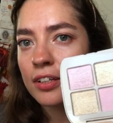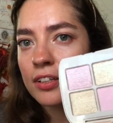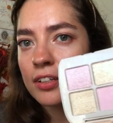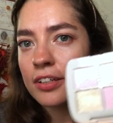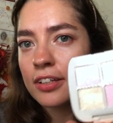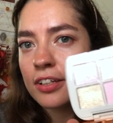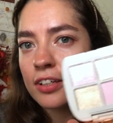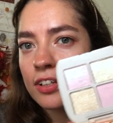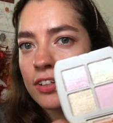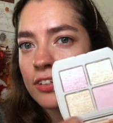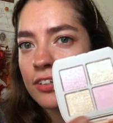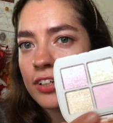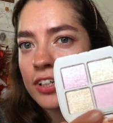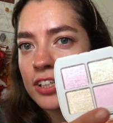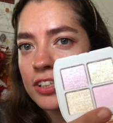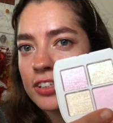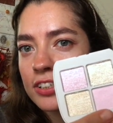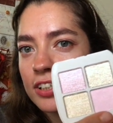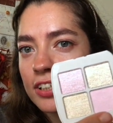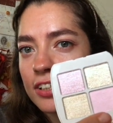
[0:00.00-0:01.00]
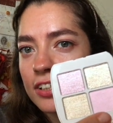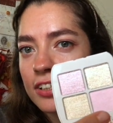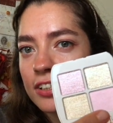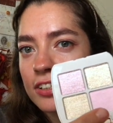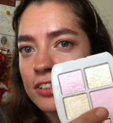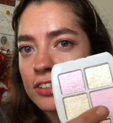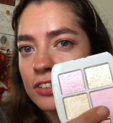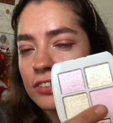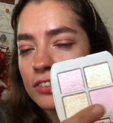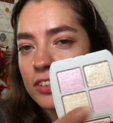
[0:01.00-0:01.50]
You can already tell that
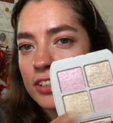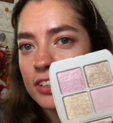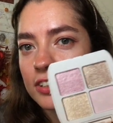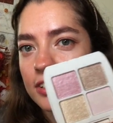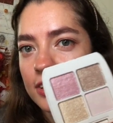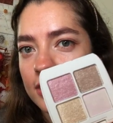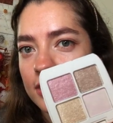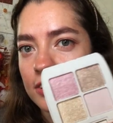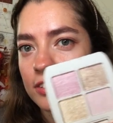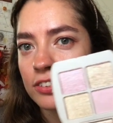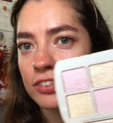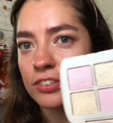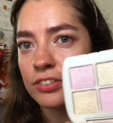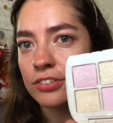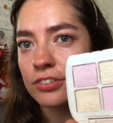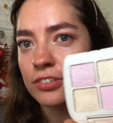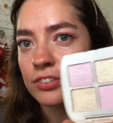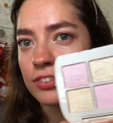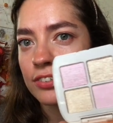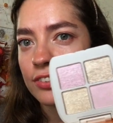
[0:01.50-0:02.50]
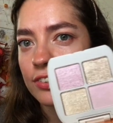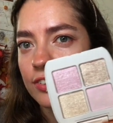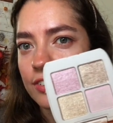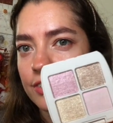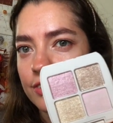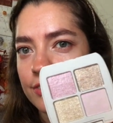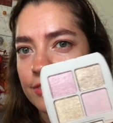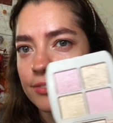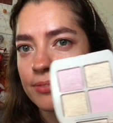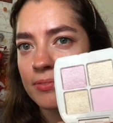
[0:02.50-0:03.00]
this one is like a
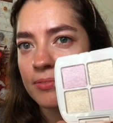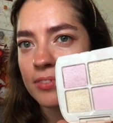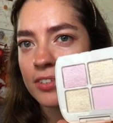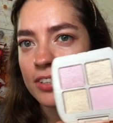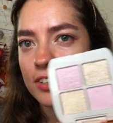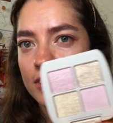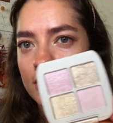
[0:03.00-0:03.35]
duochrome.